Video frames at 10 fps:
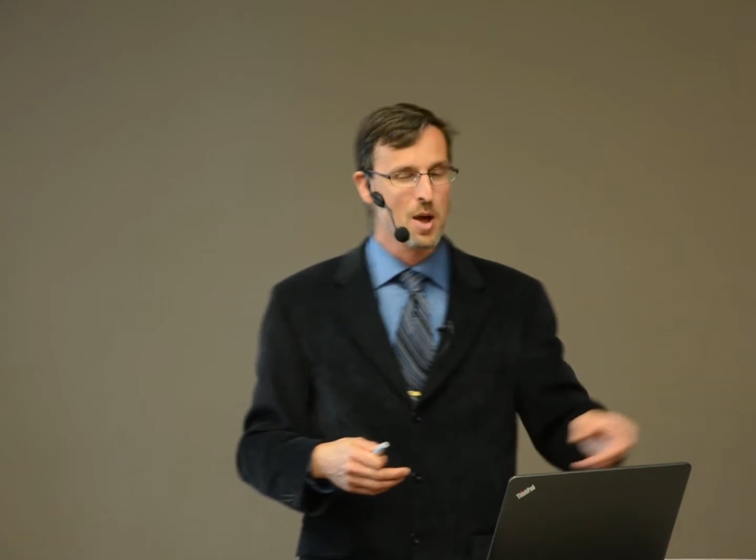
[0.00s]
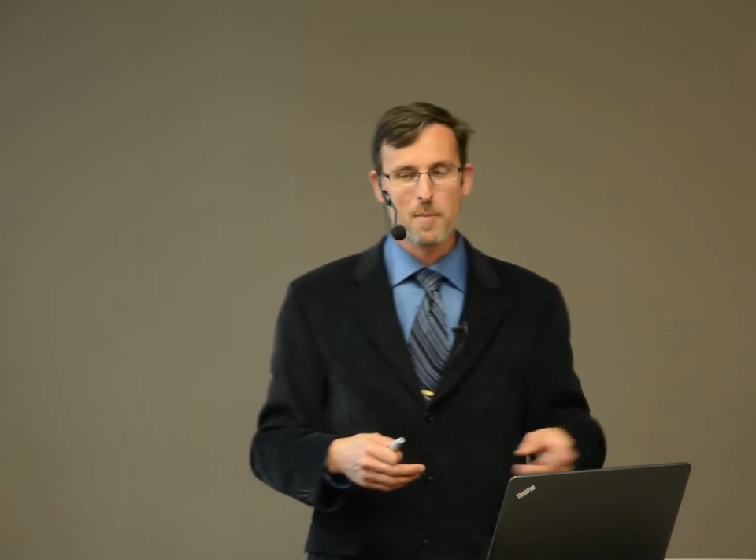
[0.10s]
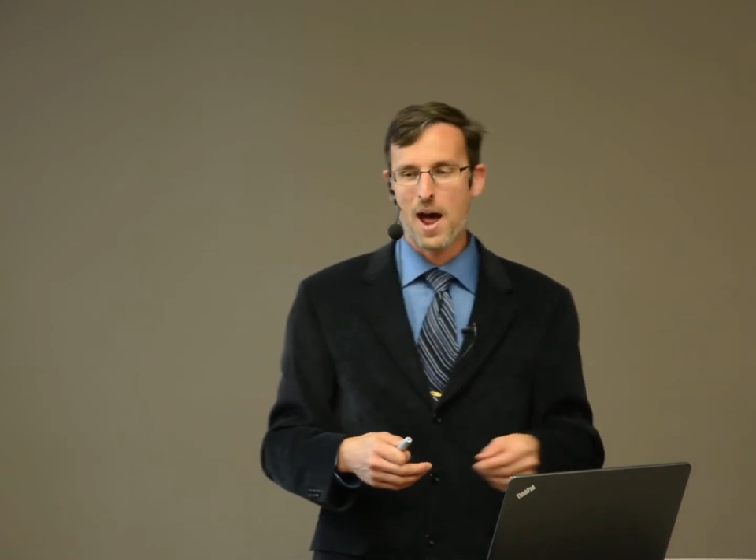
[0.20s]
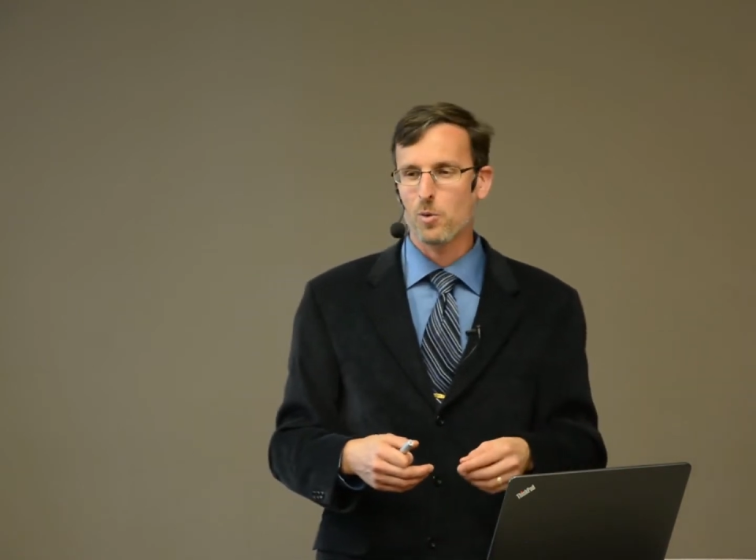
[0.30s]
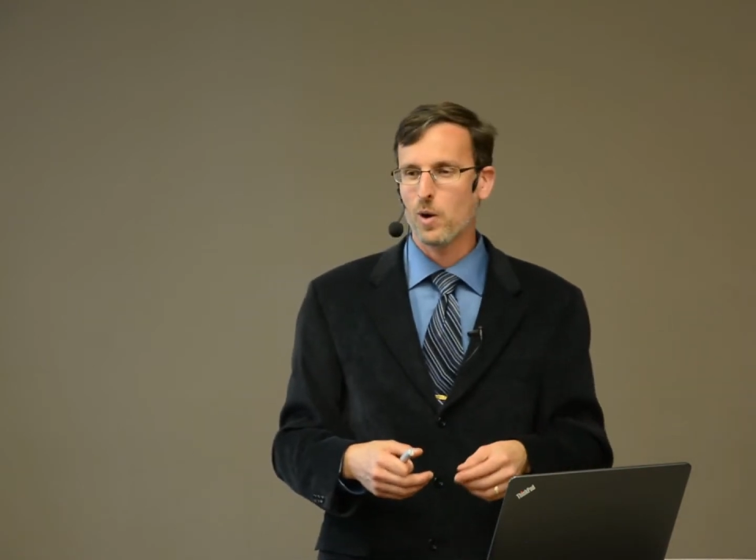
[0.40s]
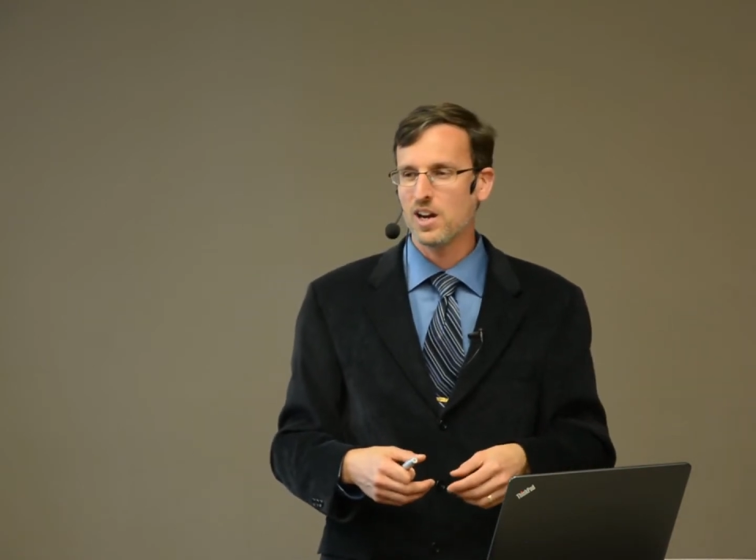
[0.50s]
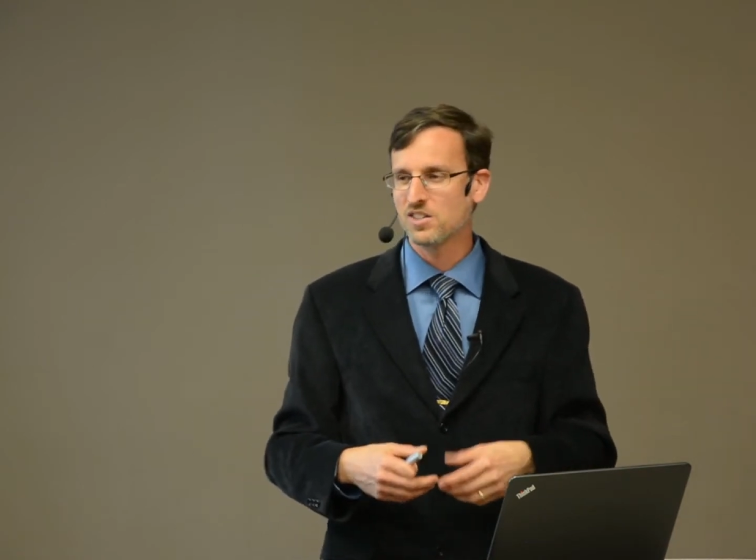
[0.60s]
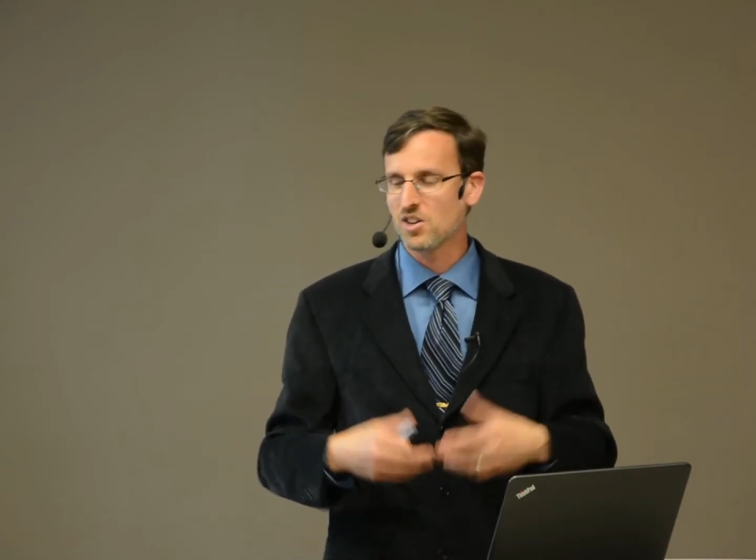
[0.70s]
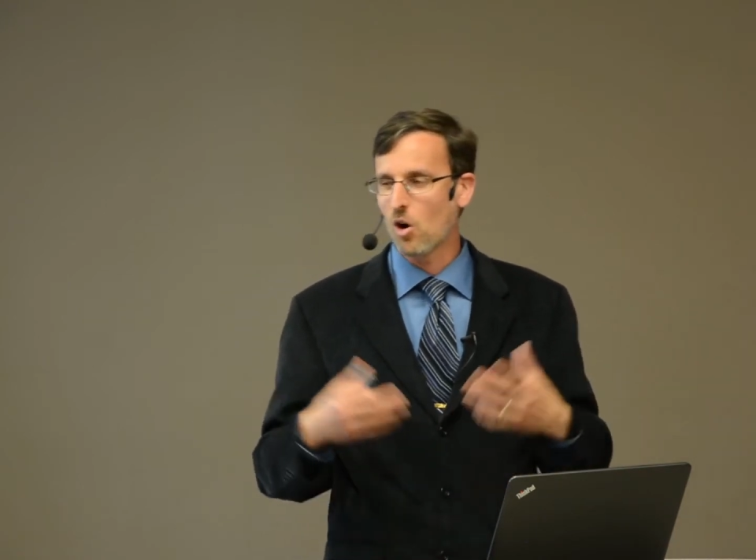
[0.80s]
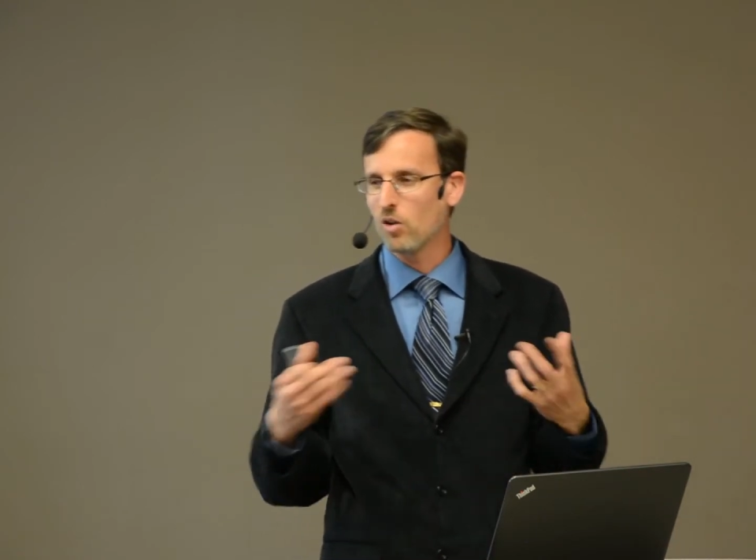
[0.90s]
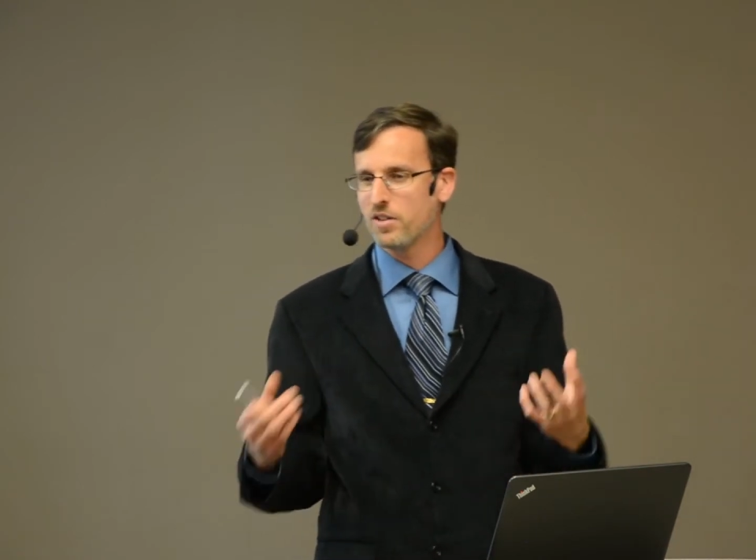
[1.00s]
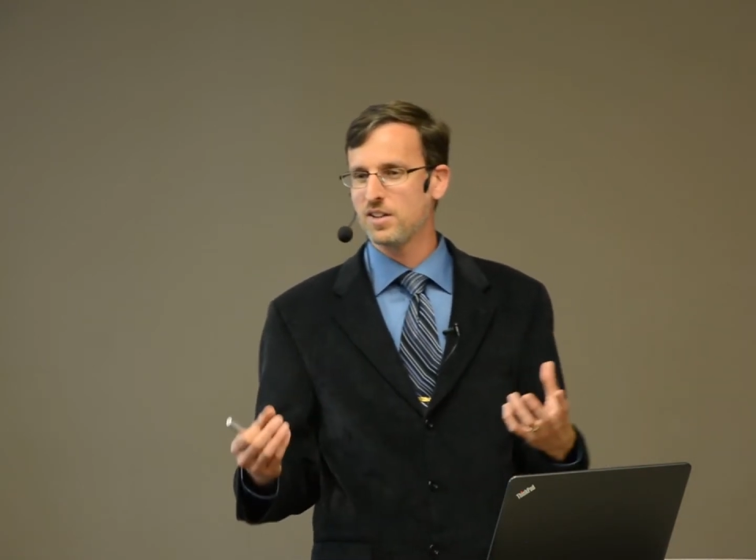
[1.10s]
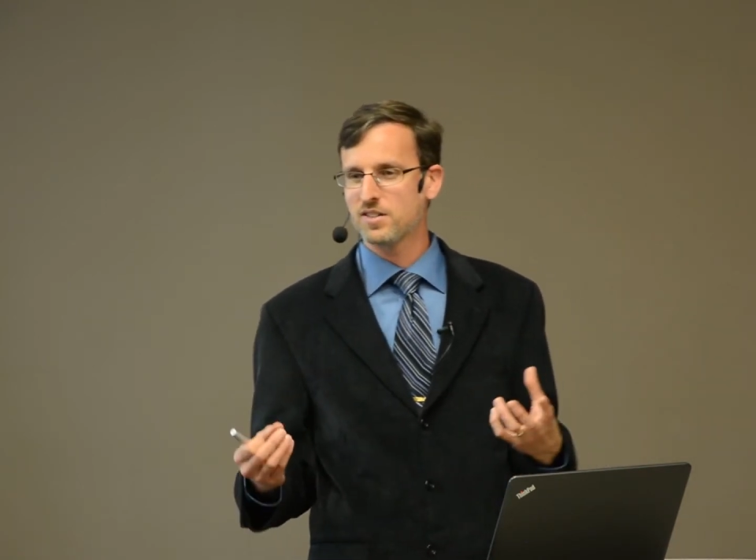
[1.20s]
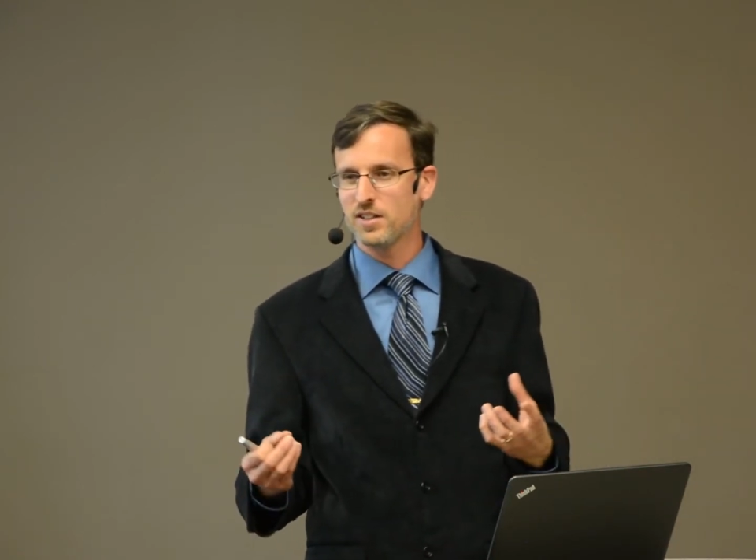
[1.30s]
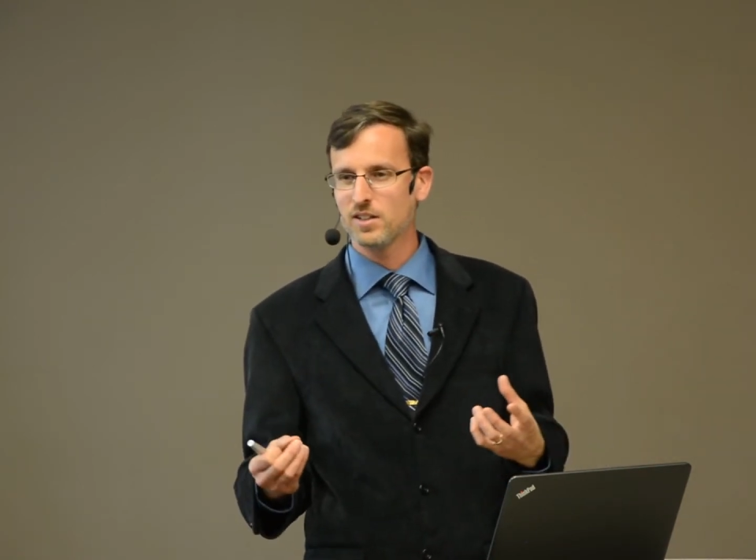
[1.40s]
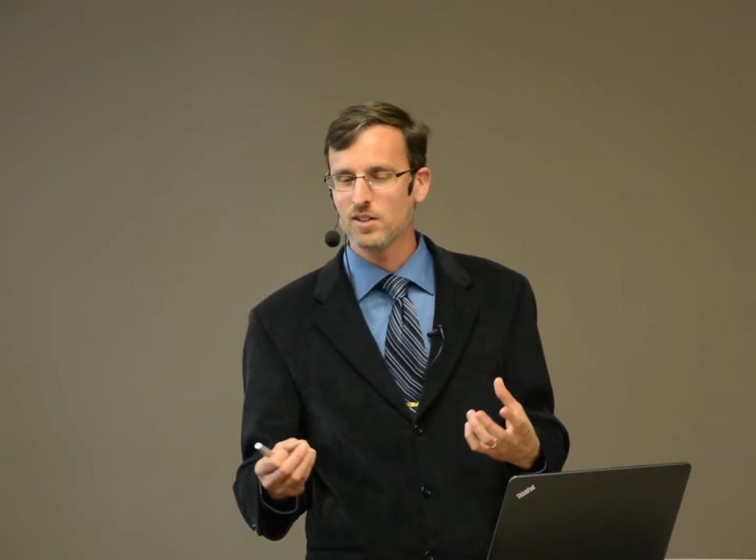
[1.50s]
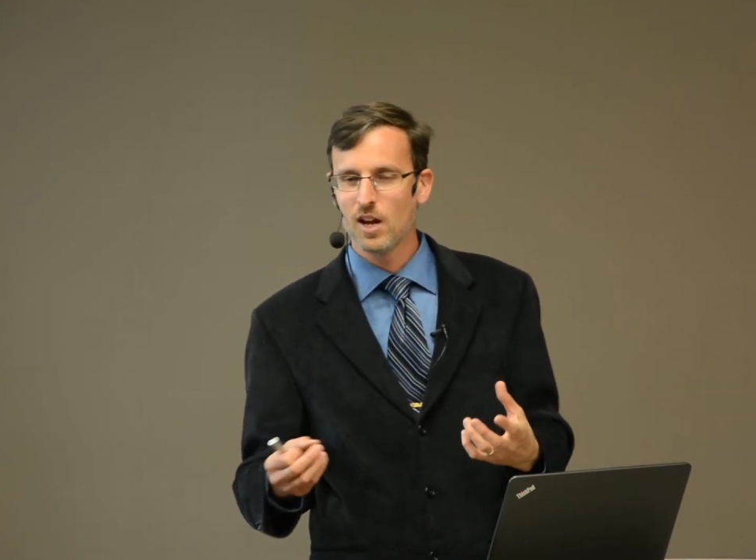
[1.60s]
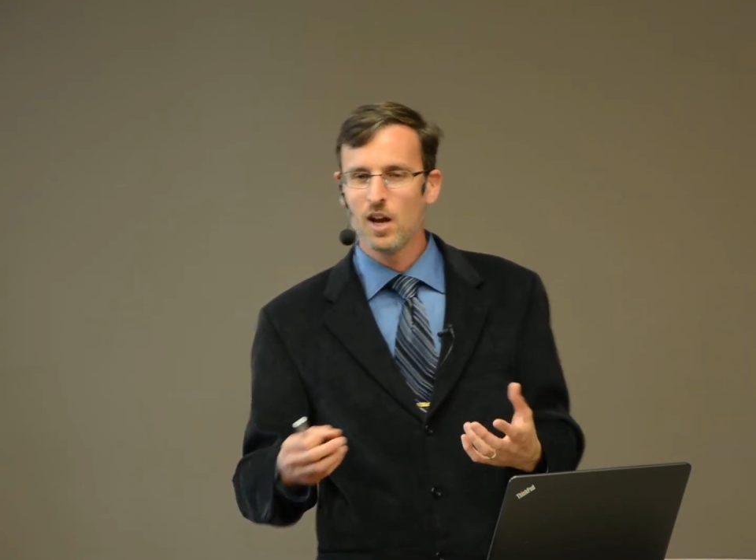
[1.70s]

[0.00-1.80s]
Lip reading: pathways and all these things,